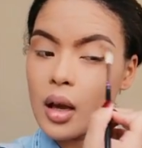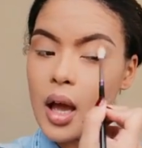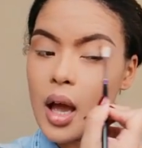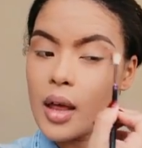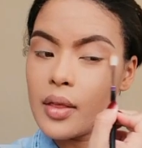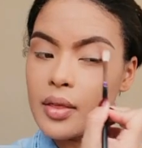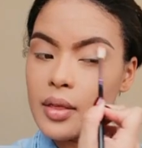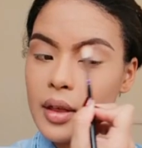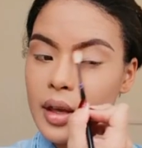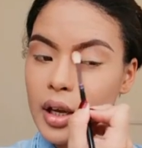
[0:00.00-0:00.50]

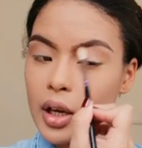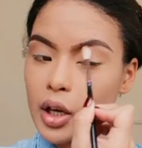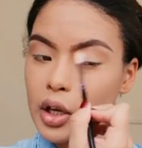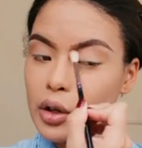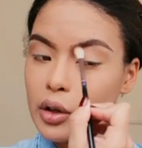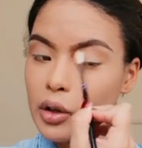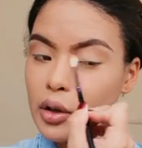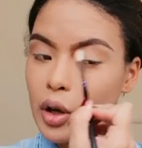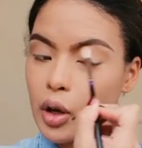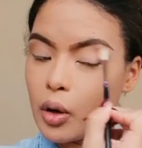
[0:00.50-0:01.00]
and then,
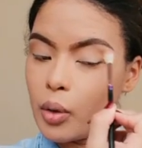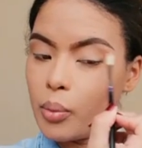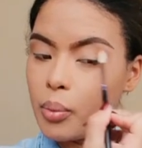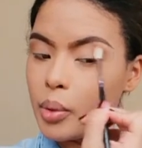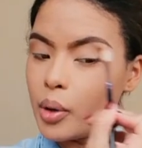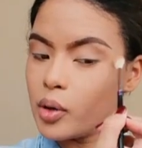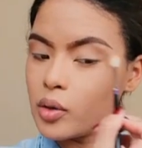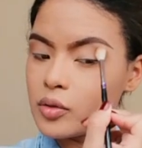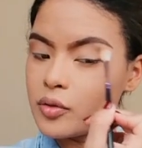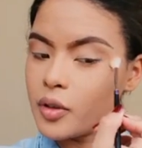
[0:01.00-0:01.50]
you know,
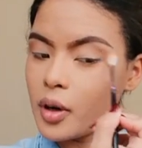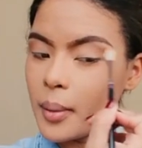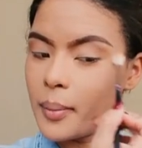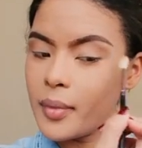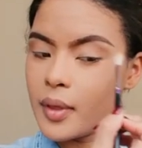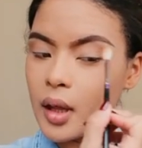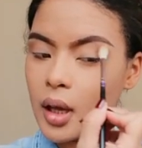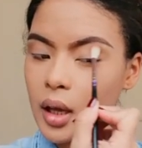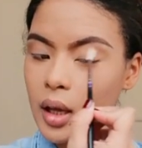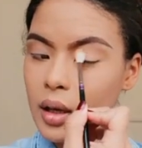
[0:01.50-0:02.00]
build from
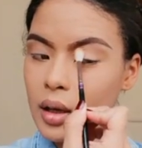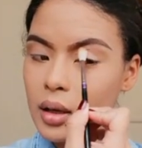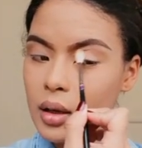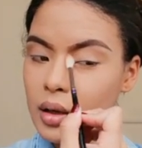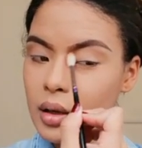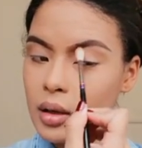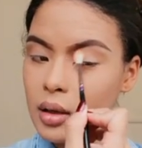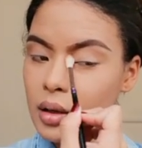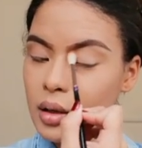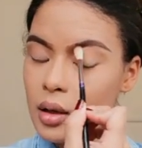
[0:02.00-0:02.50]
there.
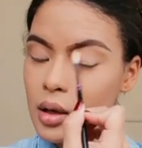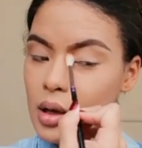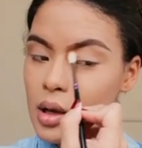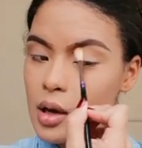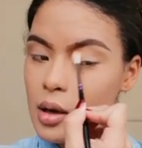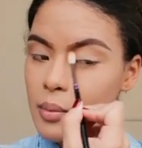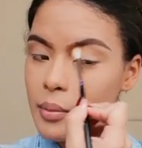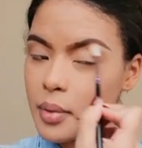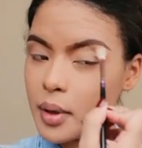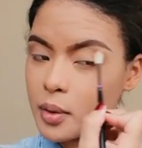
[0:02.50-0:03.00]

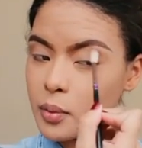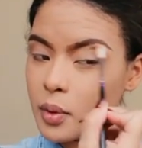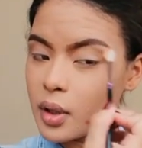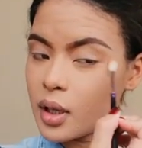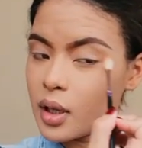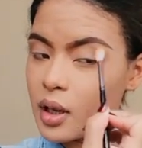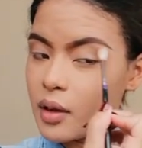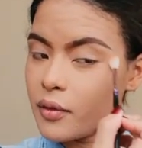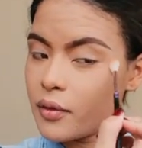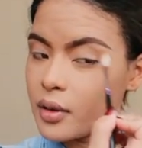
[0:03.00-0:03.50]
But
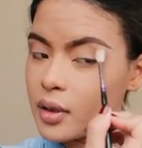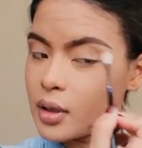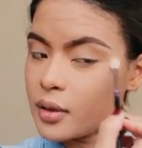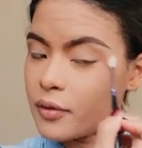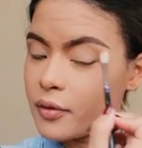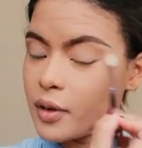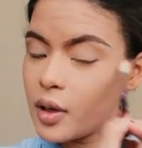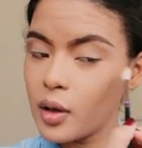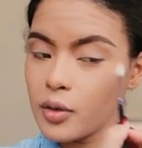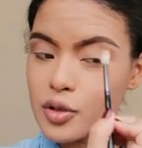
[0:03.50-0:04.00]
whatever
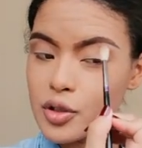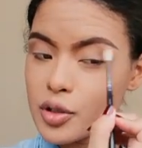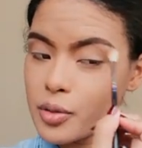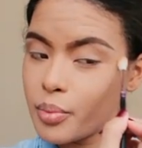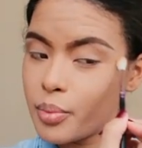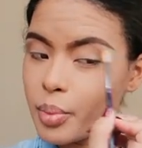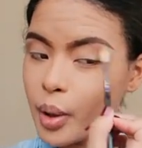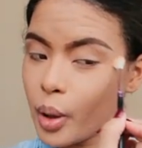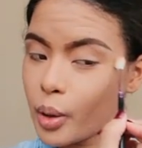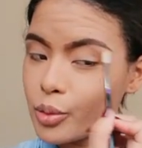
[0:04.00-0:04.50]
floats your
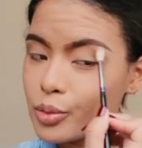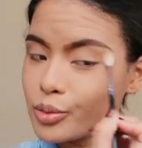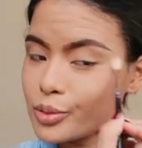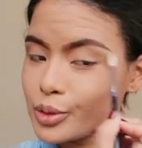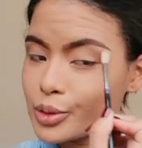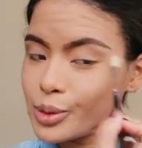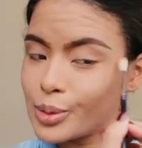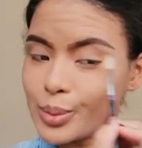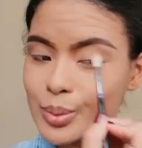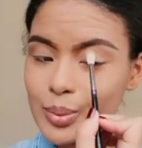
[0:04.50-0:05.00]
boat,
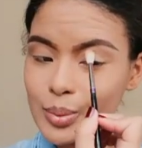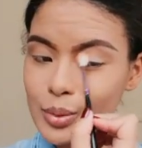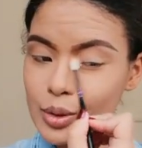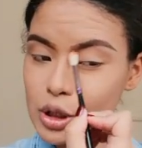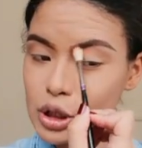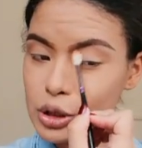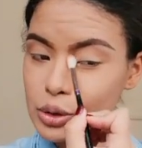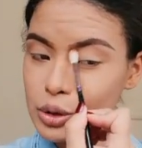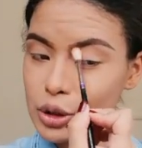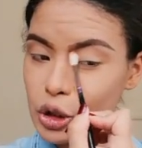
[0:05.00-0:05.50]

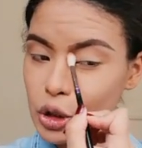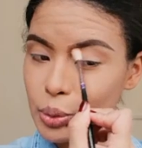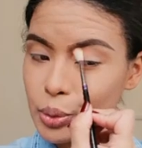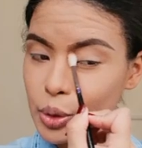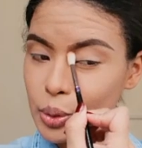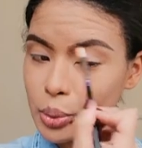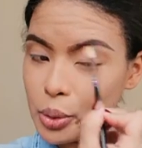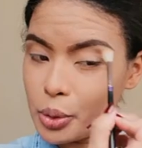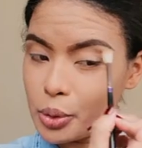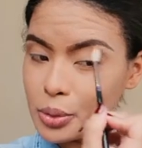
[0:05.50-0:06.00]
do you,
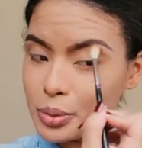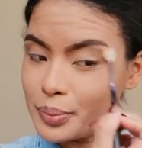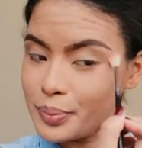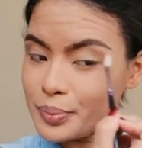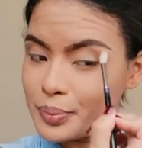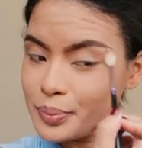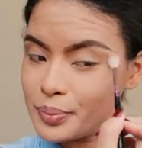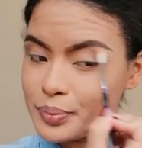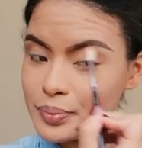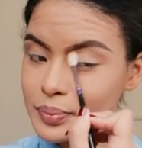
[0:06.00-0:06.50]
boo boo.
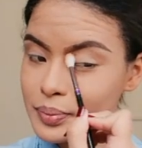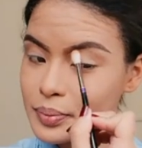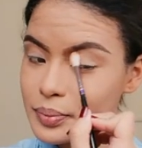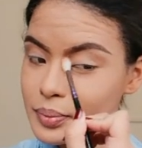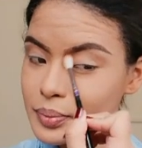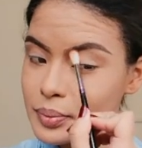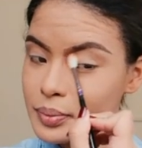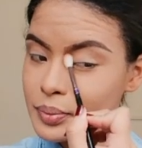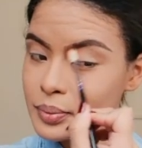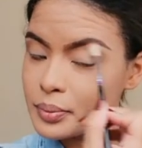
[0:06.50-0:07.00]

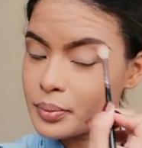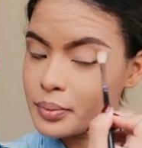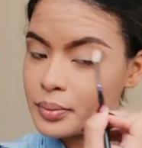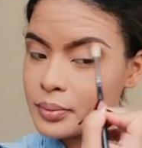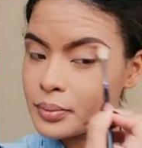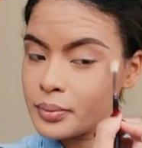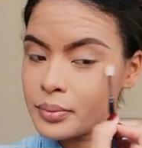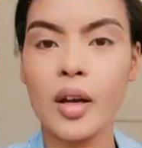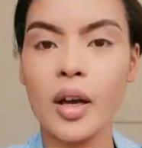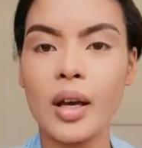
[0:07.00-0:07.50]

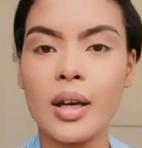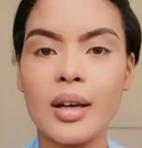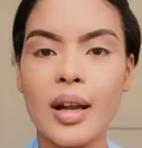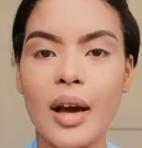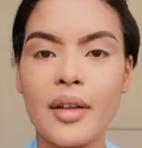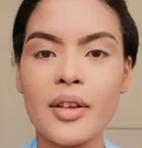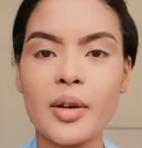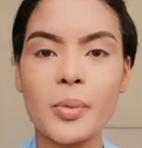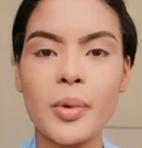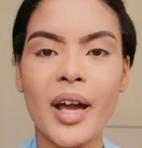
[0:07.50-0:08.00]
Okay,
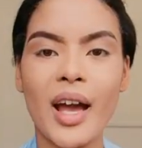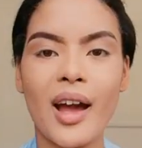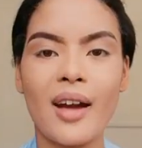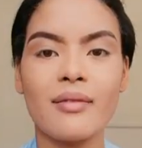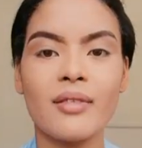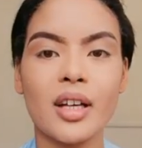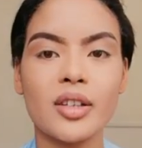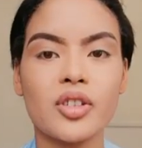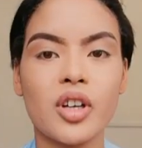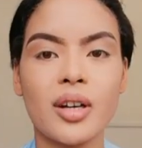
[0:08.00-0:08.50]
now that we have
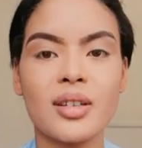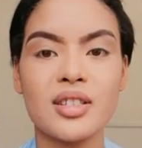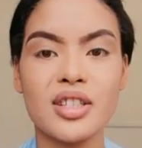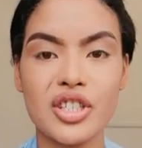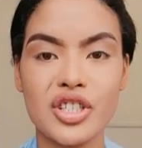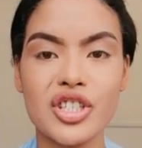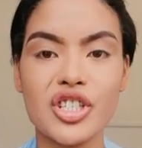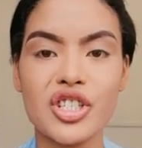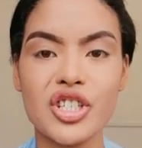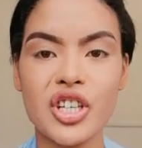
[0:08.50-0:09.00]
that
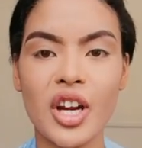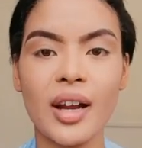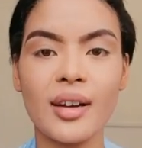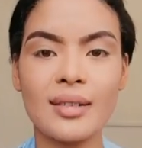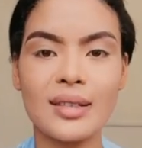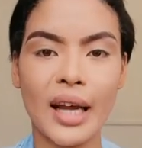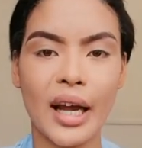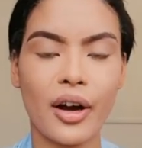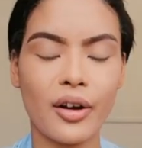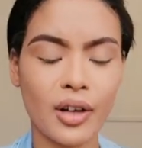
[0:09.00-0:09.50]
transition
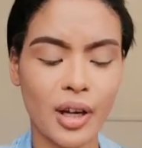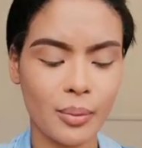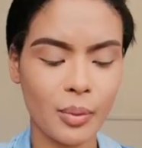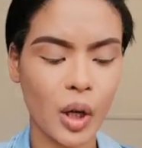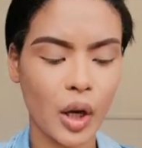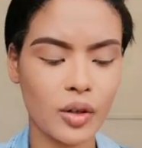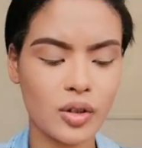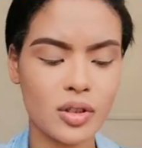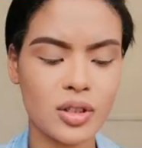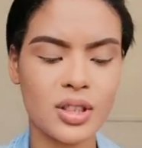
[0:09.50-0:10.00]
shade down, I'm
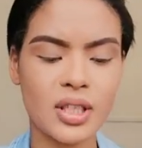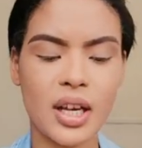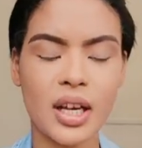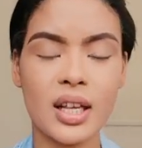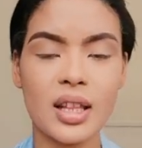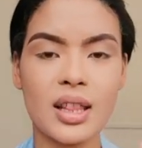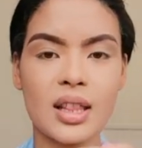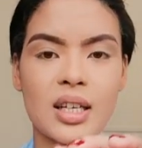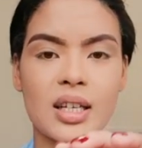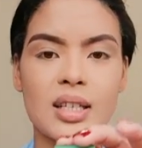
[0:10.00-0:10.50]
going to
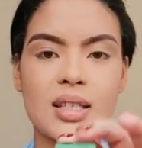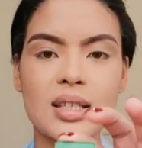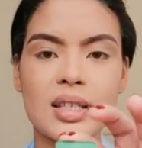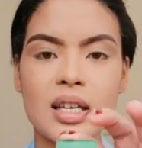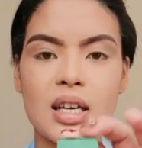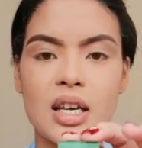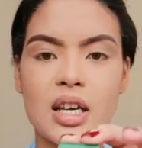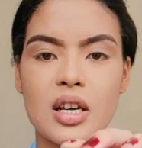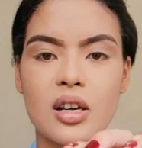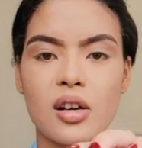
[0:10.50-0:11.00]
take this
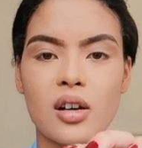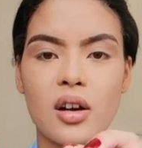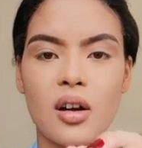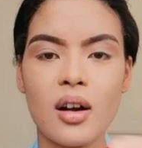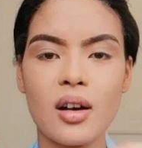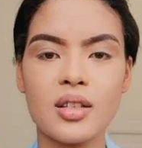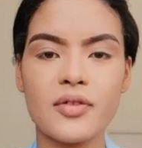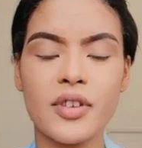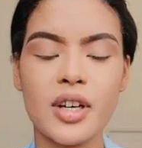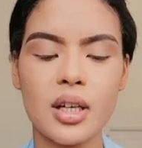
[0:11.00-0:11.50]

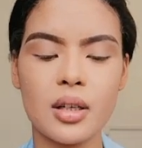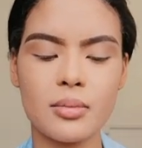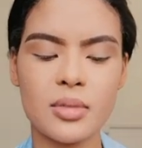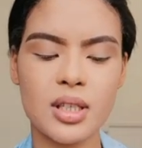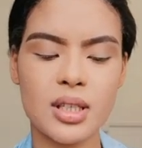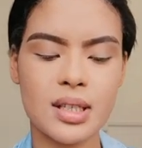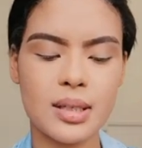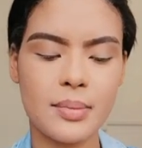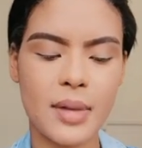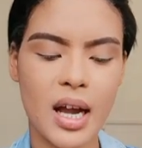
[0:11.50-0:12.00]
Inglot Freedom
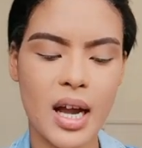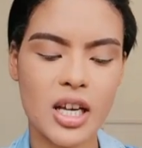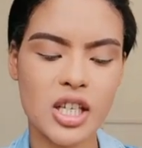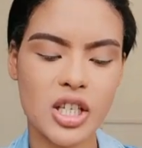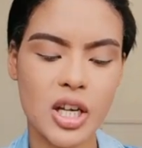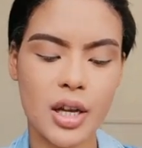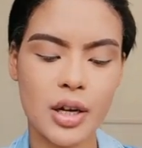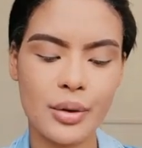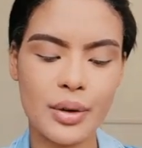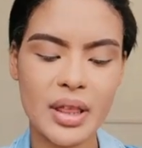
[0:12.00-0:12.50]
System
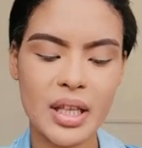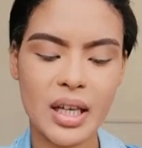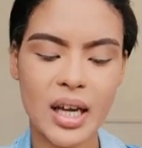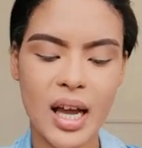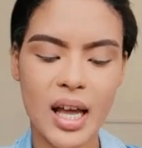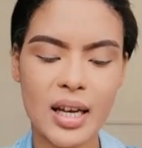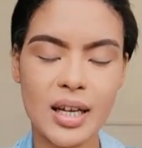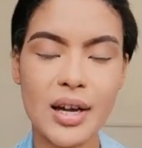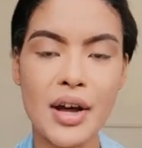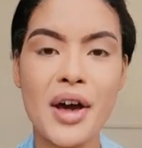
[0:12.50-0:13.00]
eyeshadow in the
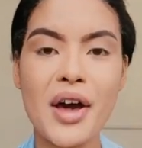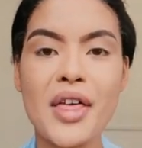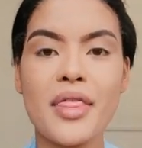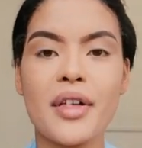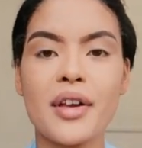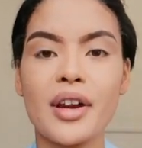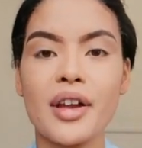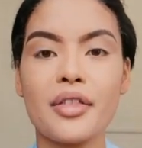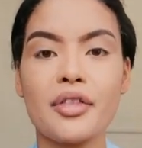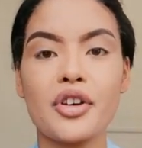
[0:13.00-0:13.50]
color
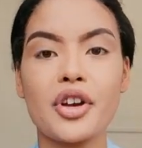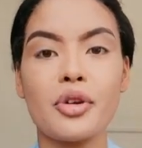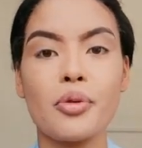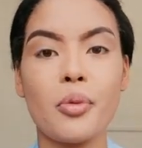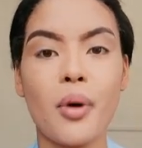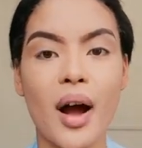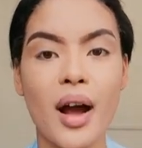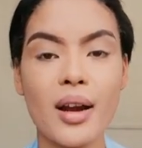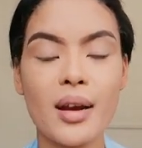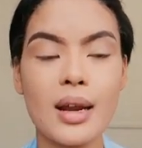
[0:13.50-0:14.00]

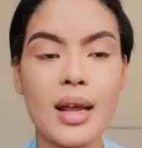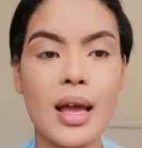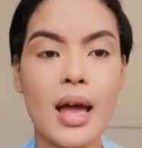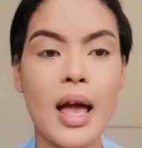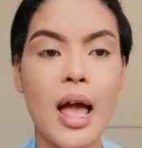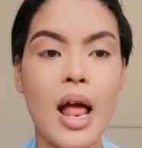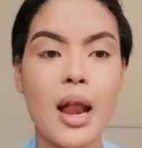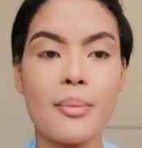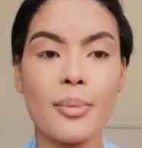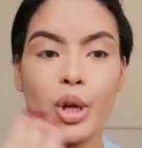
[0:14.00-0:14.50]
331, and
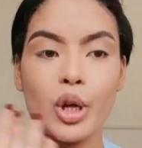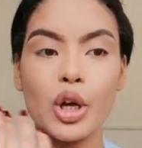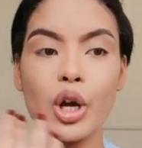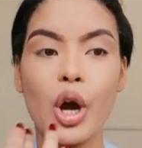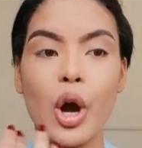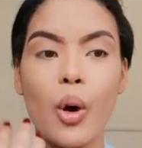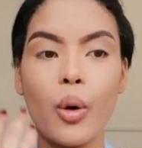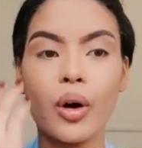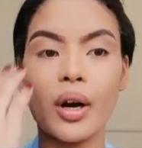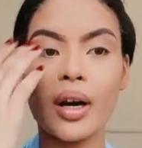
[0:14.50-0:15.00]
I'm going to
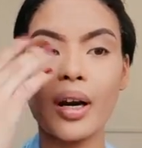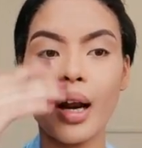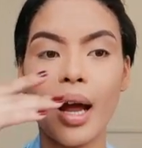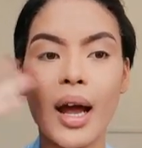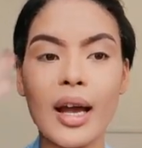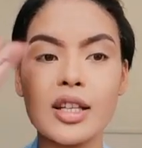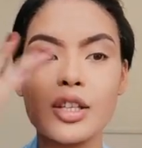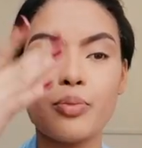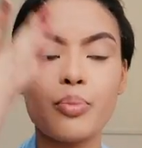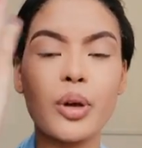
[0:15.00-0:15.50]
go
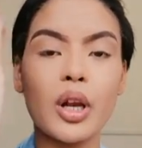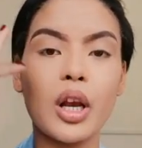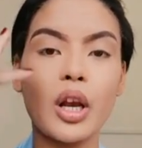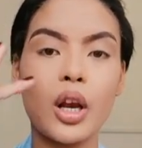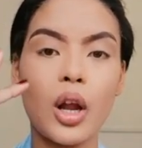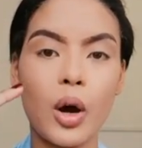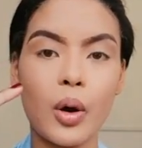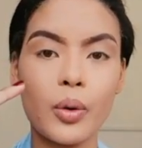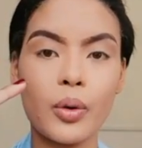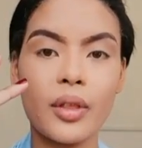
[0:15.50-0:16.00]
right
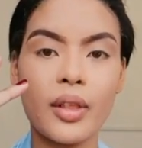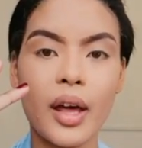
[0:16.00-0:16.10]
below